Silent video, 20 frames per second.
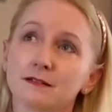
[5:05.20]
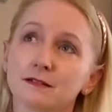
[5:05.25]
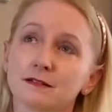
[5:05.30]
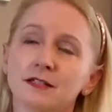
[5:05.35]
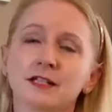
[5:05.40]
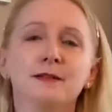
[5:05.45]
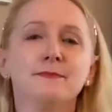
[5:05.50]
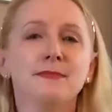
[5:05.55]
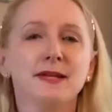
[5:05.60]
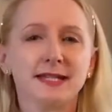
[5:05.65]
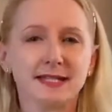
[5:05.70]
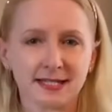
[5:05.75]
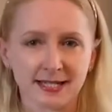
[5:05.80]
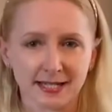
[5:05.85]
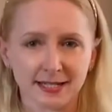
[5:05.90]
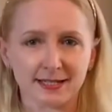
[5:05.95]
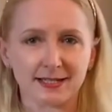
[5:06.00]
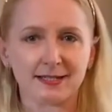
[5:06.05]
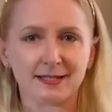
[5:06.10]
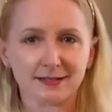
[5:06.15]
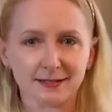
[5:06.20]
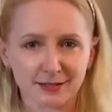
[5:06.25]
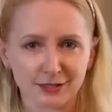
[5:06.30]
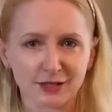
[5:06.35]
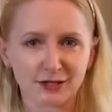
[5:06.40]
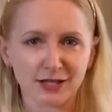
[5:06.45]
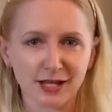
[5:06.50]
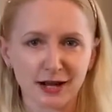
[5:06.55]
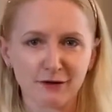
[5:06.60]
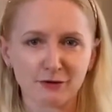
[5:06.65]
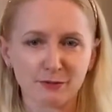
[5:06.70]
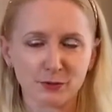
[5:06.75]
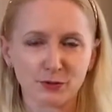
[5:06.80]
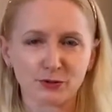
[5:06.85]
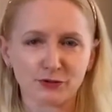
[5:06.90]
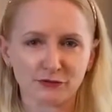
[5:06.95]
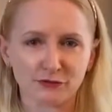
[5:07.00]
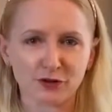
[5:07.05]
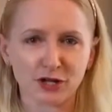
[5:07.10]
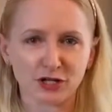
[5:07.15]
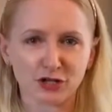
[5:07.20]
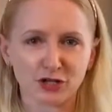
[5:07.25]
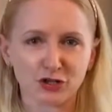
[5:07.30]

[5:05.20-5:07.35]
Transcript: committed to the Harry Potter franchise.